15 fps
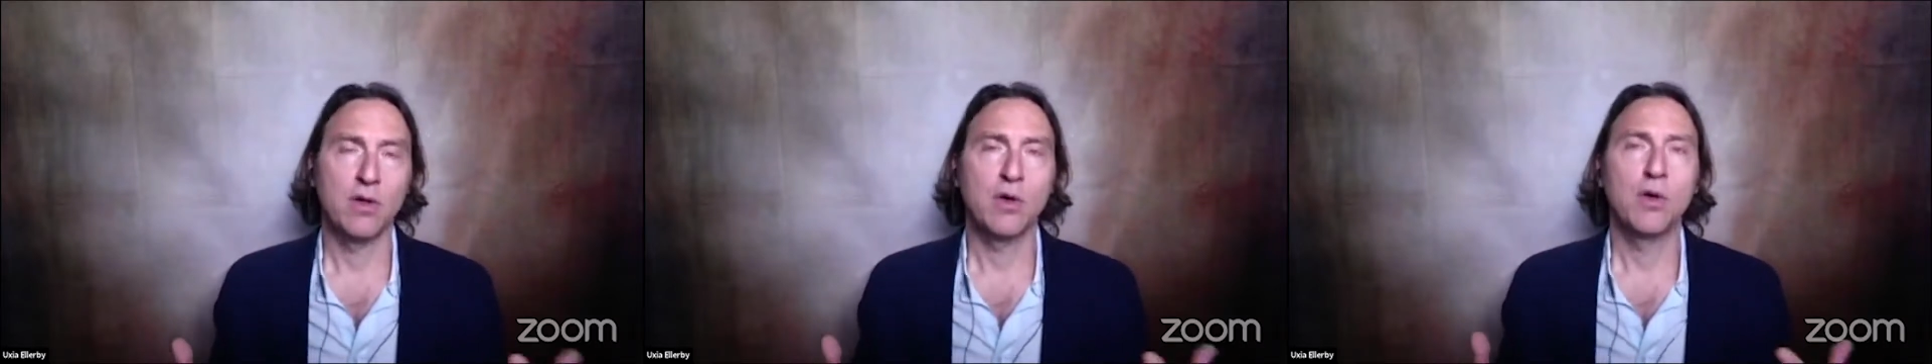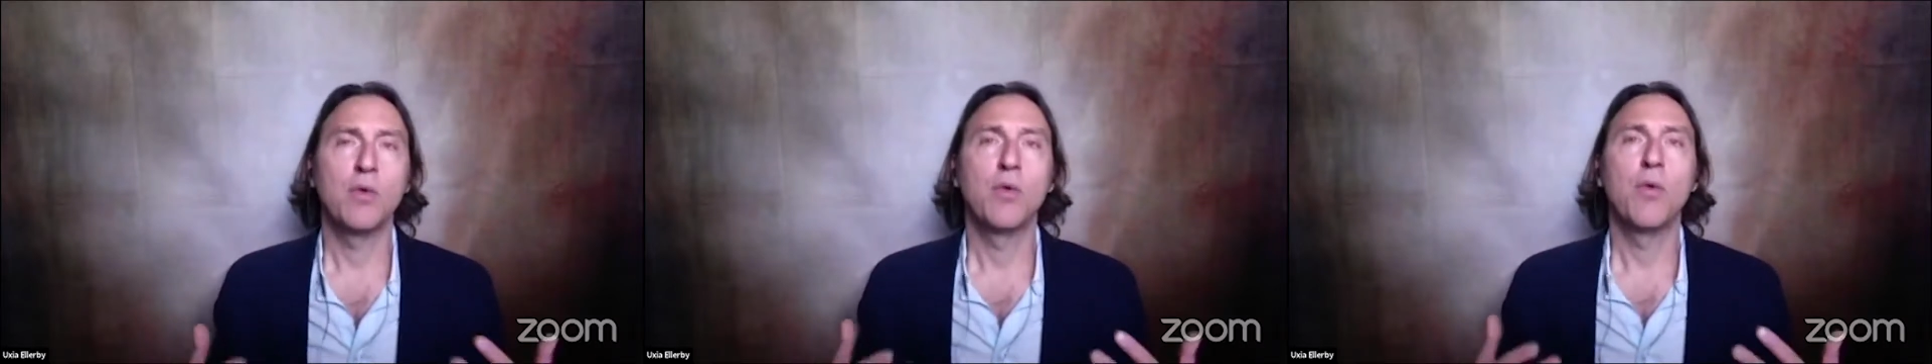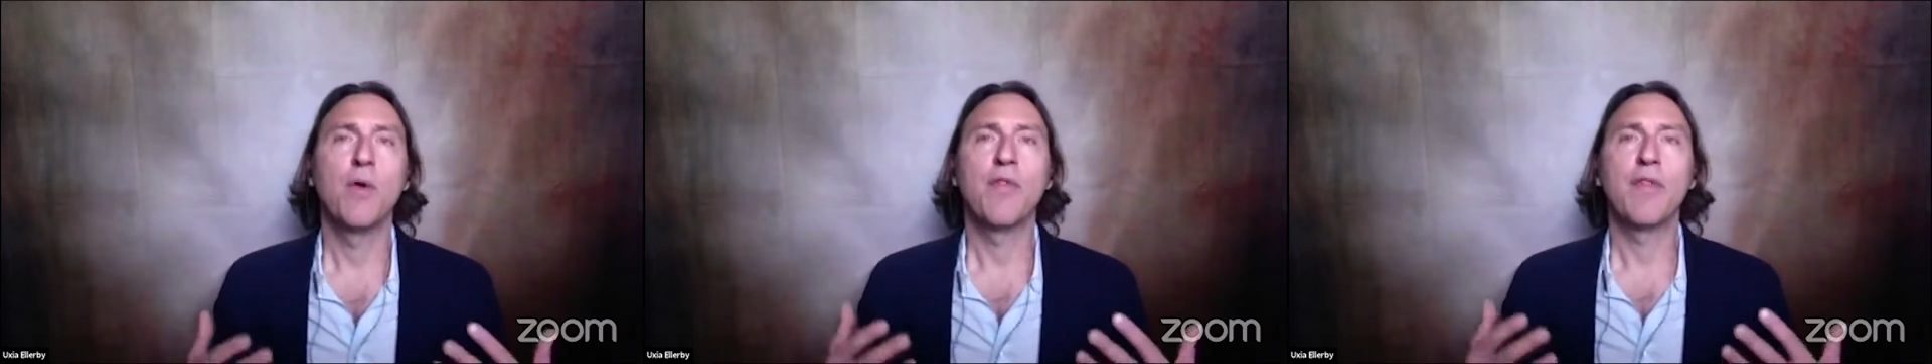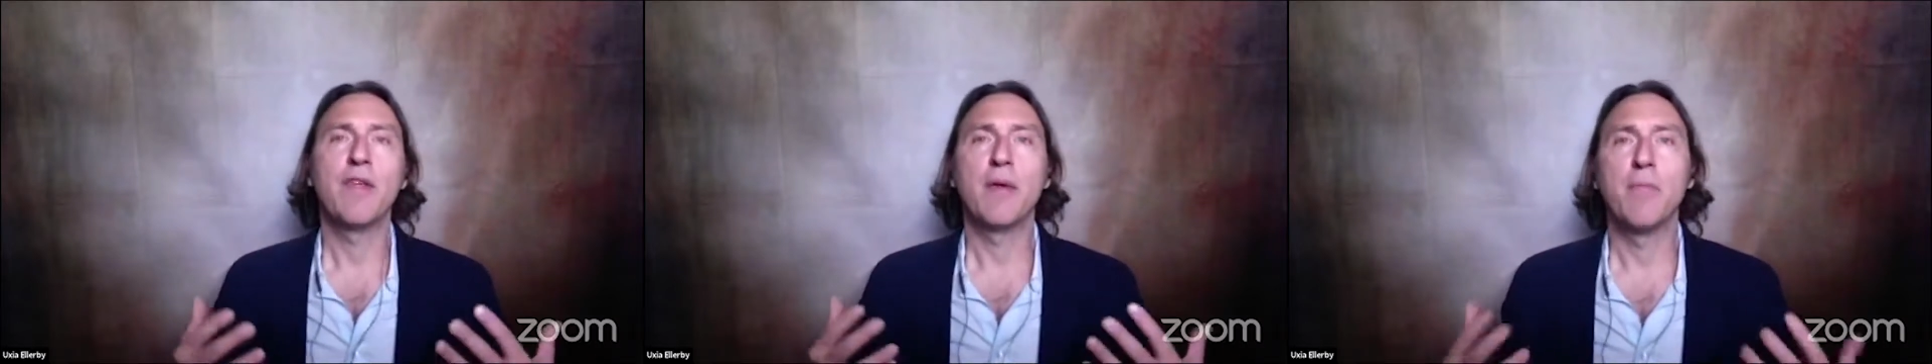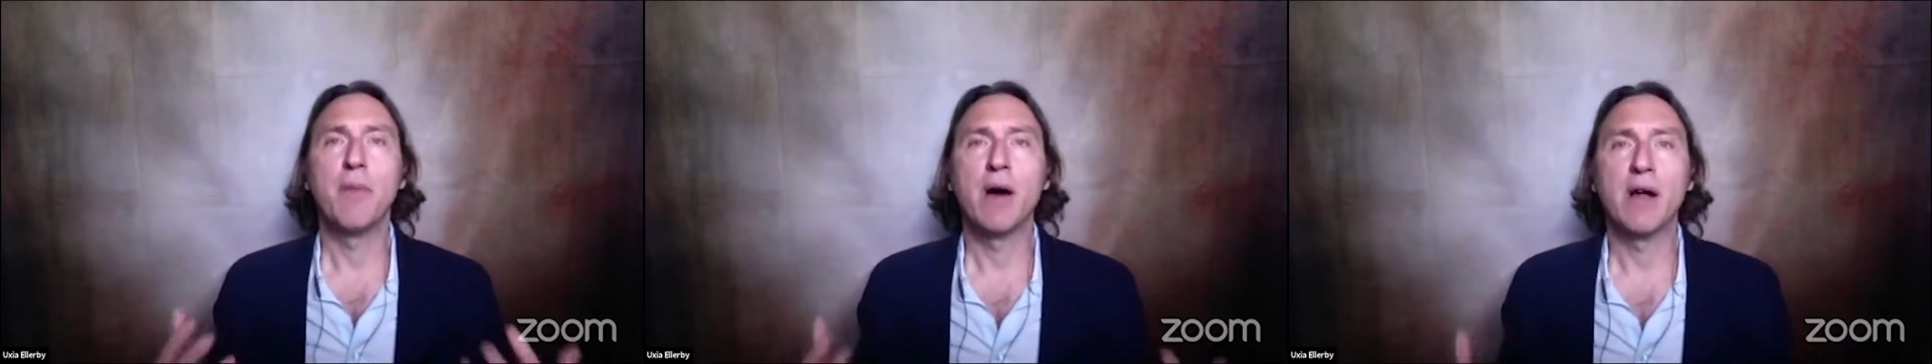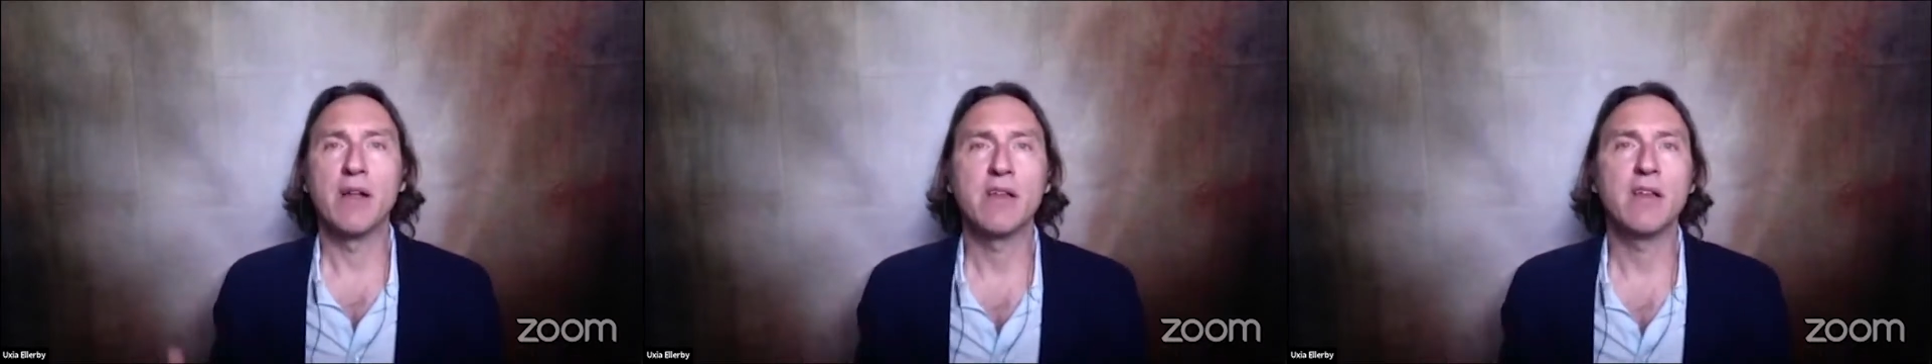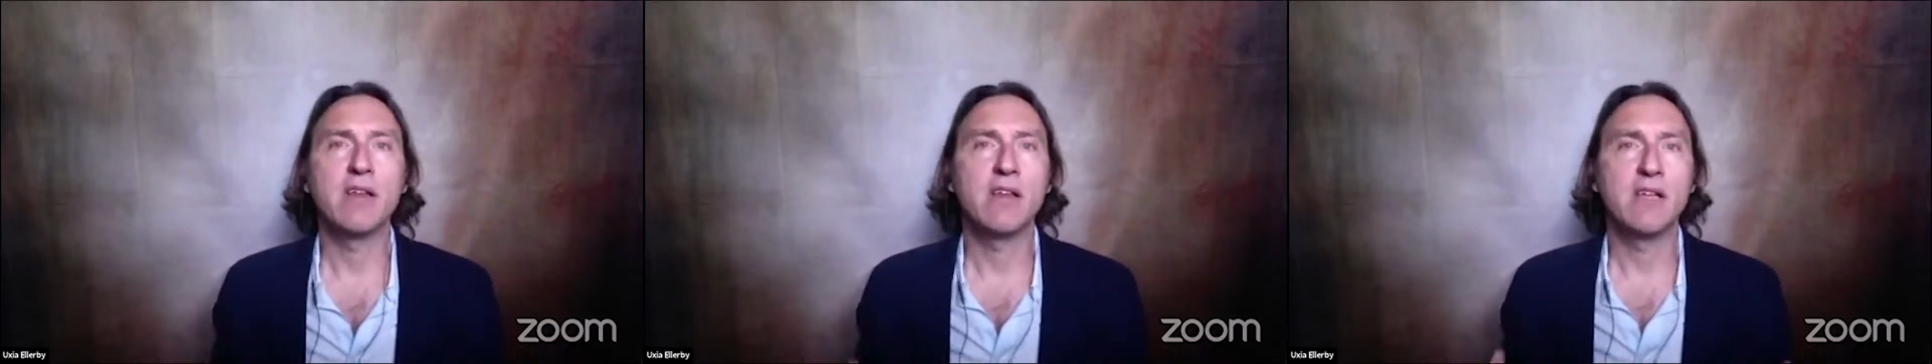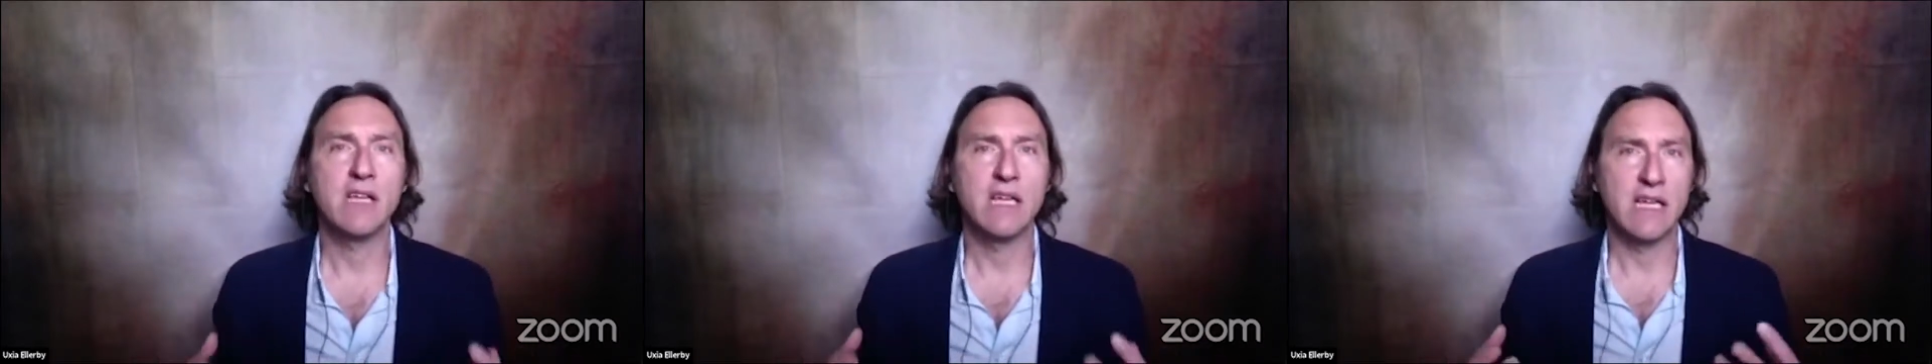with the abundant
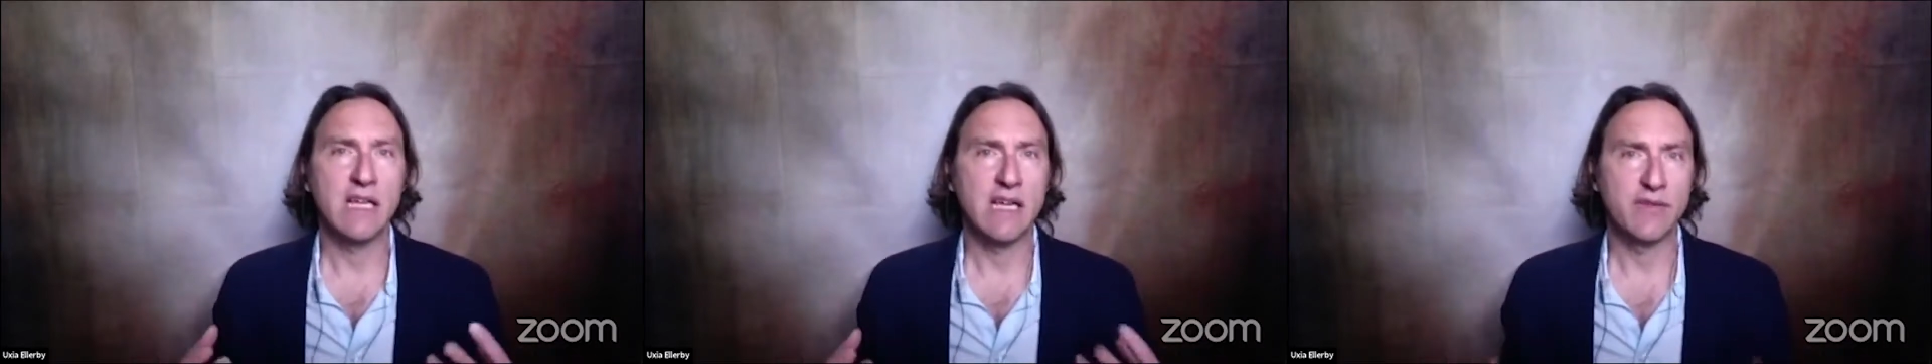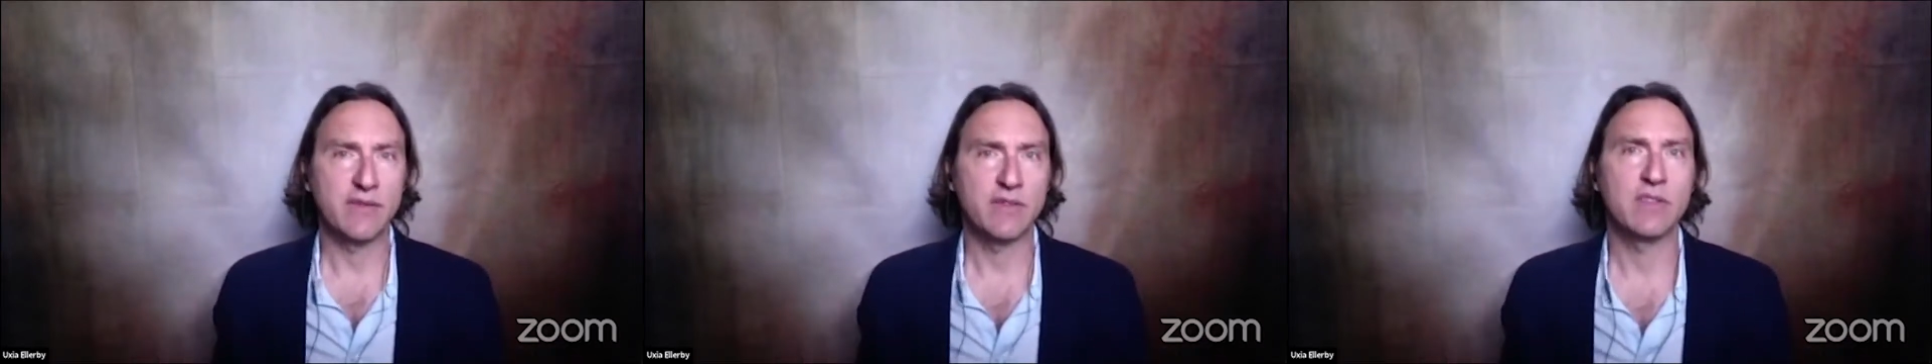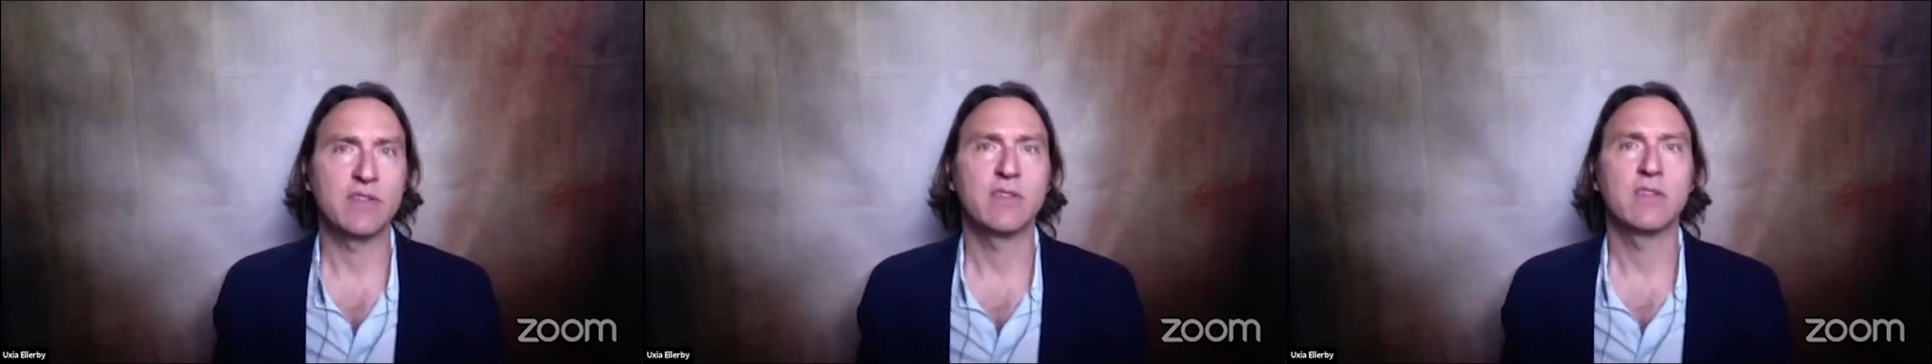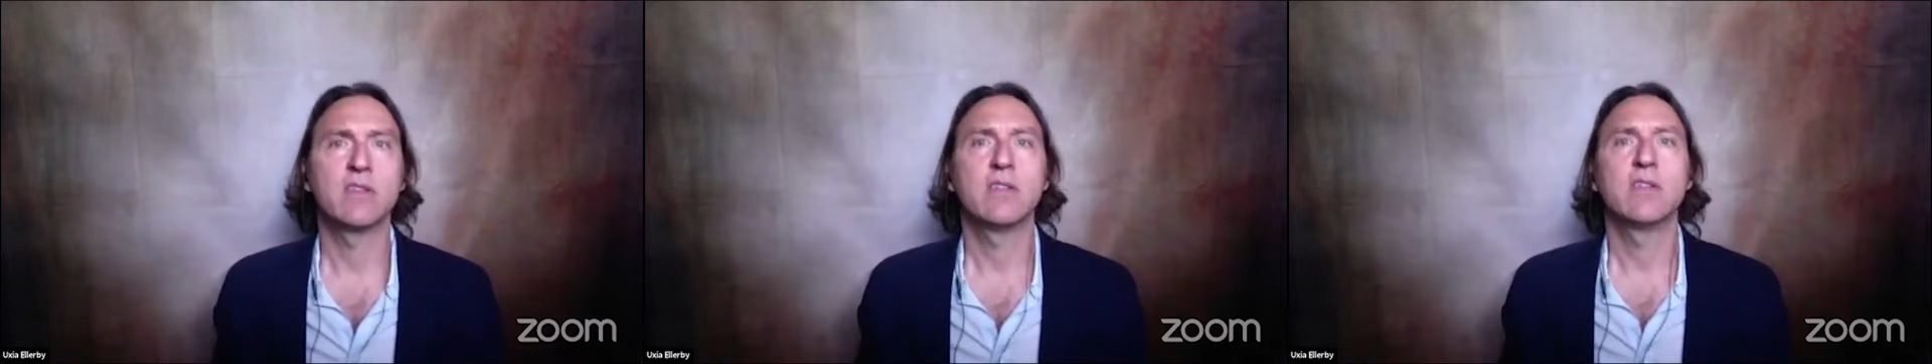gifts